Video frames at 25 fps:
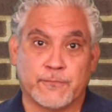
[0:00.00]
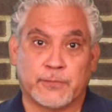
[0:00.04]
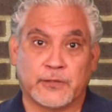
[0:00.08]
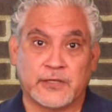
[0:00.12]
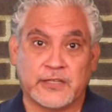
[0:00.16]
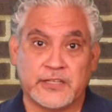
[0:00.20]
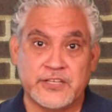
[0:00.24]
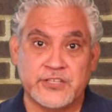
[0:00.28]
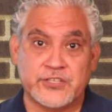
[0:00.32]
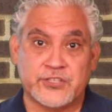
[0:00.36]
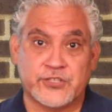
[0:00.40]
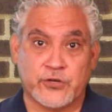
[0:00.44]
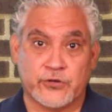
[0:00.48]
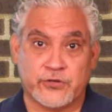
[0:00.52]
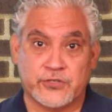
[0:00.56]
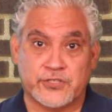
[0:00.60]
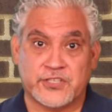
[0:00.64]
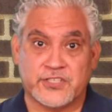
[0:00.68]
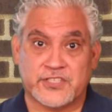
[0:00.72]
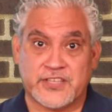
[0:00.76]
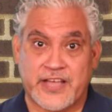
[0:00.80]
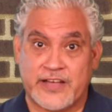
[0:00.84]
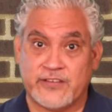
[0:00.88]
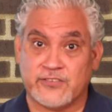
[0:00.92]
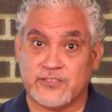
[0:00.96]
Police searched
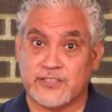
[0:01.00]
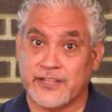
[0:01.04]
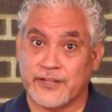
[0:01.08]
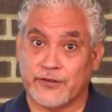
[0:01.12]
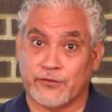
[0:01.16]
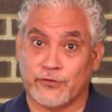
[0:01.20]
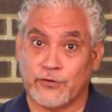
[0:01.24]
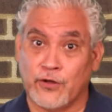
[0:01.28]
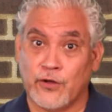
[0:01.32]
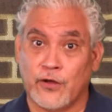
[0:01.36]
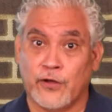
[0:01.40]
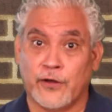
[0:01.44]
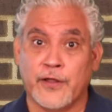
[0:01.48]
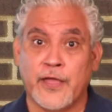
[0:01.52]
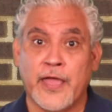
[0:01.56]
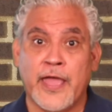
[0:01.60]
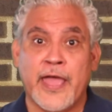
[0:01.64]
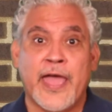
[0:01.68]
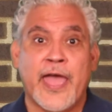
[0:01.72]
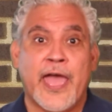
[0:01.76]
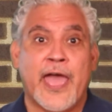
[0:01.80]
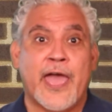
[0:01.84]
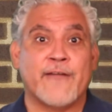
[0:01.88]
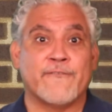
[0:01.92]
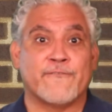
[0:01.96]
his house later on
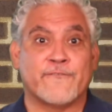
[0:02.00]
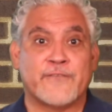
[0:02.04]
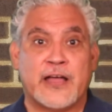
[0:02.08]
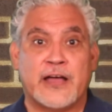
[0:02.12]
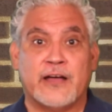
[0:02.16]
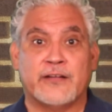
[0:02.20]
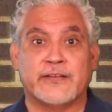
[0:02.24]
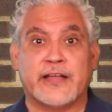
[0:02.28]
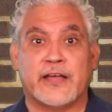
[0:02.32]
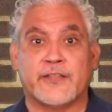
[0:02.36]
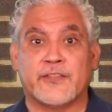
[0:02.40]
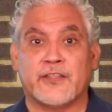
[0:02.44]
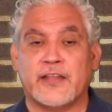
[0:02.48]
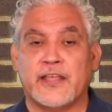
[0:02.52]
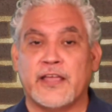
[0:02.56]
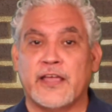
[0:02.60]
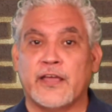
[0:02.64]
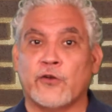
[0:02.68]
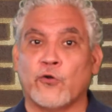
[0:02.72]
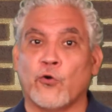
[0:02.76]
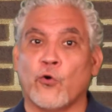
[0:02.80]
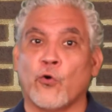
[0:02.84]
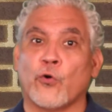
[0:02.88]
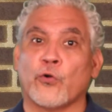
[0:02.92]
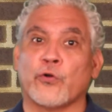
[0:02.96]
and found out that he
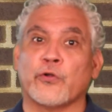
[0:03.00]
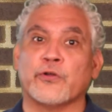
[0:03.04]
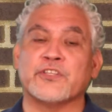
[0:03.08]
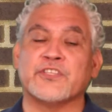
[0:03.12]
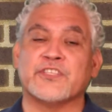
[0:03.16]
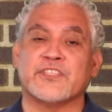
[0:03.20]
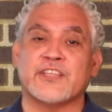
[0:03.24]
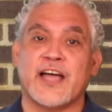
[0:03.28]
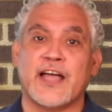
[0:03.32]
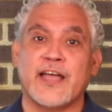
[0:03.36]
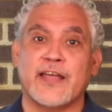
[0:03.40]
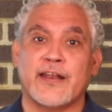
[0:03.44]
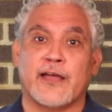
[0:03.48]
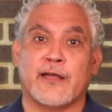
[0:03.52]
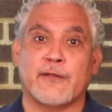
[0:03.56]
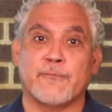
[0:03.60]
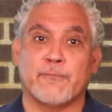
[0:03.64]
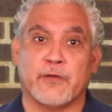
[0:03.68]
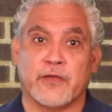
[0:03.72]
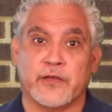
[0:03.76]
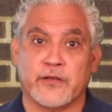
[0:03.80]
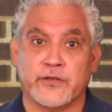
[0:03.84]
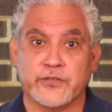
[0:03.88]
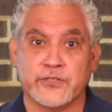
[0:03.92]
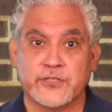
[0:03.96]
had ordered cyanide
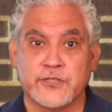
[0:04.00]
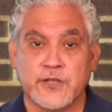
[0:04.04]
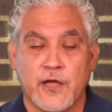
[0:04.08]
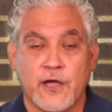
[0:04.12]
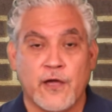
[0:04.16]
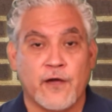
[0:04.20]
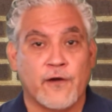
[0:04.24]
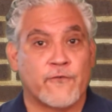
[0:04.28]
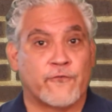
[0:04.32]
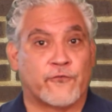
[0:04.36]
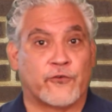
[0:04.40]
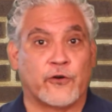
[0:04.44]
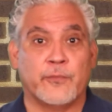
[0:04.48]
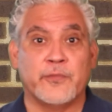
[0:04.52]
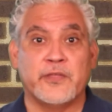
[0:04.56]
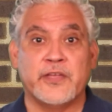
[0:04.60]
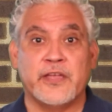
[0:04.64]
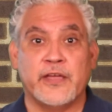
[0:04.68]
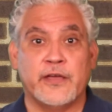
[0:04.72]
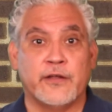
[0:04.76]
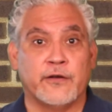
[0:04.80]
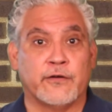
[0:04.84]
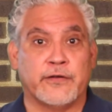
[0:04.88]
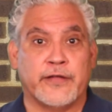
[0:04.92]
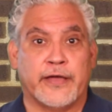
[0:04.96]
pills from
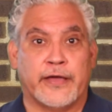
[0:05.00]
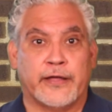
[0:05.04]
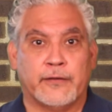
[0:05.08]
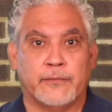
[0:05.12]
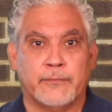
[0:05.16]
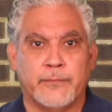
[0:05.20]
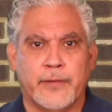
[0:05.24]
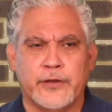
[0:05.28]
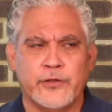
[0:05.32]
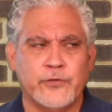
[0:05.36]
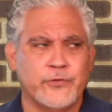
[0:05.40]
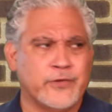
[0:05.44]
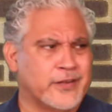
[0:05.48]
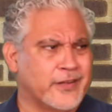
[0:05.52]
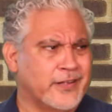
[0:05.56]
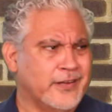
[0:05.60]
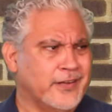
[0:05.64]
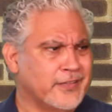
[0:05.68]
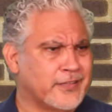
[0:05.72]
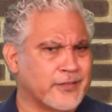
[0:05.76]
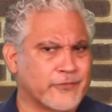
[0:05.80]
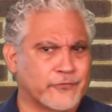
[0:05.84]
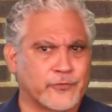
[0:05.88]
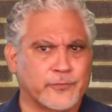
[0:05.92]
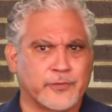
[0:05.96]
the internet. Man, you can get
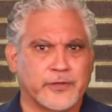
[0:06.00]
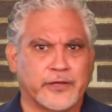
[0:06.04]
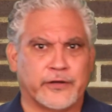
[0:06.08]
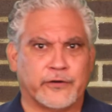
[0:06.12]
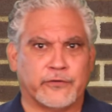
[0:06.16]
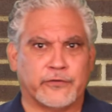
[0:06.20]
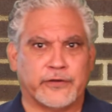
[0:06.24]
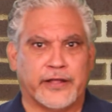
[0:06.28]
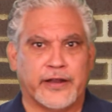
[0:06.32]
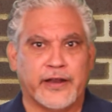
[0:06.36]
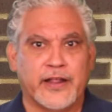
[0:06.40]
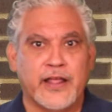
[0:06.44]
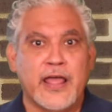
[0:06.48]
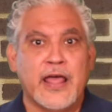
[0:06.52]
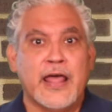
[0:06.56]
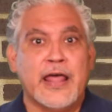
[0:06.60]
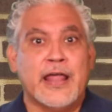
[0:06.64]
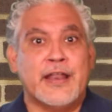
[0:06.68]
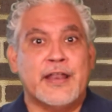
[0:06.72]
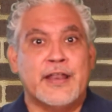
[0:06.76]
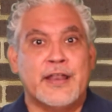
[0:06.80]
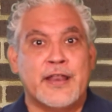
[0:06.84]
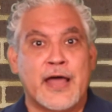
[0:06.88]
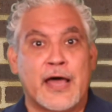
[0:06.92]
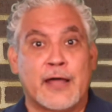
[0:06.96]
anything from the internet.
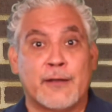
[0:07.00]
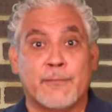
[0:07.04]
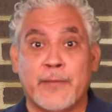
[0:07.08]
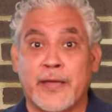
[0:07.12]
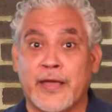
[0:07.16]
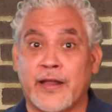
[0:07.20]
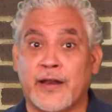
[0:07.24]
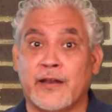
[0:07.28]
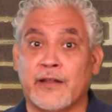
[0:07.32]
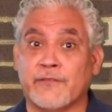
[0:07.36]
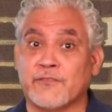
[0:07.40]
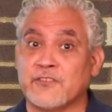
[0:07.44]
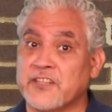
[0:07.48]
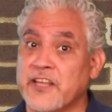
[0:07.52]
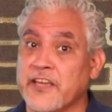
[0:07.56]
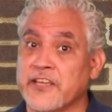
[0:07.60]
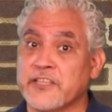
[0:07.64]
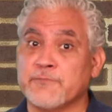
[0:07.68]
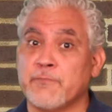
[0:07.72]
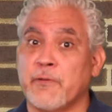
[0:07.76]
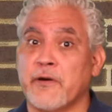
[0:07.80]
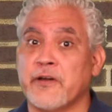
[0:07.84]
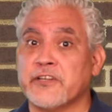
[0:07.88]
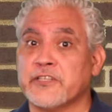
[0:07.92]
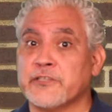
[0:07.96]
Not man enough to take
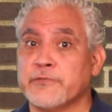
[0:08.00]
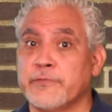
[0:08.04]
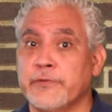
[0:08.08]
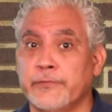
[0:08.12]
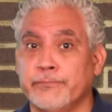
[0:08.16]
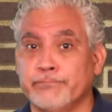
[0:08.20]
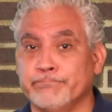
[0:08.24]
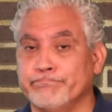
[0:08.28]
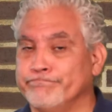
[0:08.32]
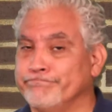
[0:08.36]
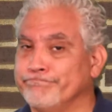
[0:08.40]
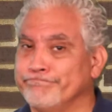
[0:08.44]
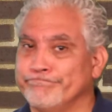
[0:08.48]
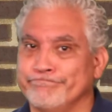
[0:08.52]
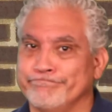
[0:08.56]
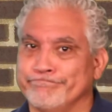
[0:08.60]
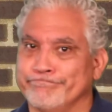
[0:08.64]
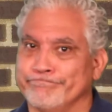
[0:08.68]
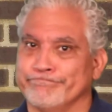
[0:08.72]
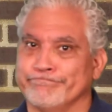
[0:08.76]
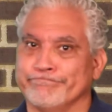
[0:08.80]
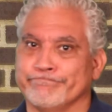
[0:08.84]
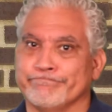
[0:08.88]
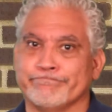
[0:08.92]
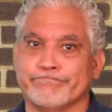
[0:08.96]
his punishment?
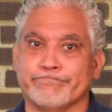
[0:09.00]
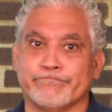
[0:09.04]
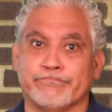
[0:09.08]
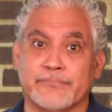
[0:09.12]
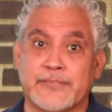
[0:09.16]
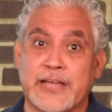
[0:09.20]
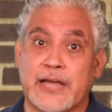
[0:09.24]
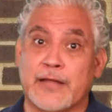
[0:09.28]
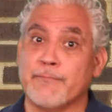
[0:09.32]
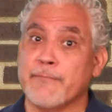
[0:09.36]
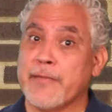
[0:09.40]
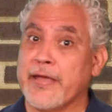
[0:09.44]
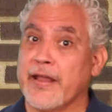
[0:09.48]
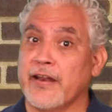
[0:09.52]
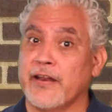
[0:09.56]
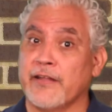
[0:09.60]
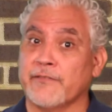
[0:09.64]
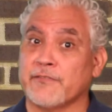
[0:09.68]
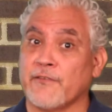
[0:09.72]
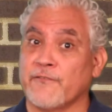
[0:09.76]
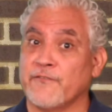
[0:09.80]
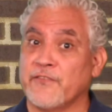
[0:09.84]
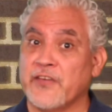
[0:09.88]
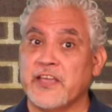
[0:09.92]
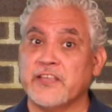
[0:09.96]
Mm-mm. Not man
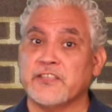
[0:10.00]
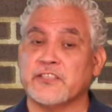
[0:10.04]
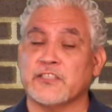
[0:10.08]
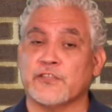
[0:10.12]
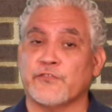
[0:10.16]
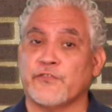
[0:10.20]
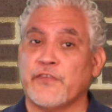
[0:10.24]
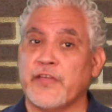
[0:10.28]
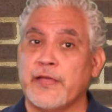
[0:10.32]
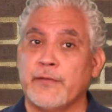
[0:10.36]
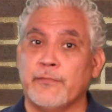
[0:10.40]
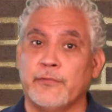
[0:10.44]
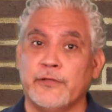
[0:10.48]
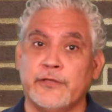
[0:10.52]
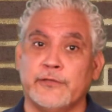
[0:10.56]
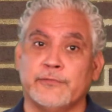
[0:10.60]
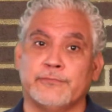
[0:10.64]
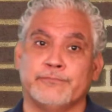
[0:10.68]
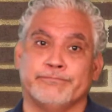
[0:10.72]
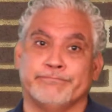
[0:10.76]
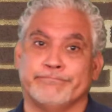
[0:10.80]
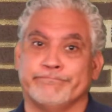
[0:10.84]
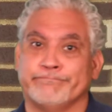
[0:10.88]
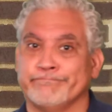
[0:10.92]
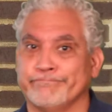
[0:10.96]
enough to face his family?
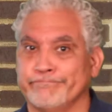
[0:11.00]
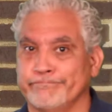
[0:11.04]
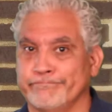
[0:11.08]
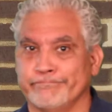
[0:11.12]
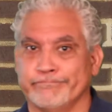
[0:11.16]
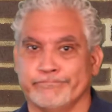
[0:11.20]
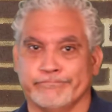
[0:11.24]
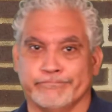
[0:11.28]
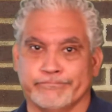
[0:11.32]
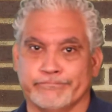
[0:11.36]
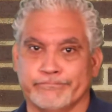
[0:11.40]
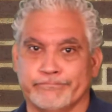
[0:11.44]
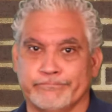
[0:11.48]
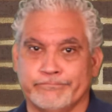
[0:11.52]
Mm-mm.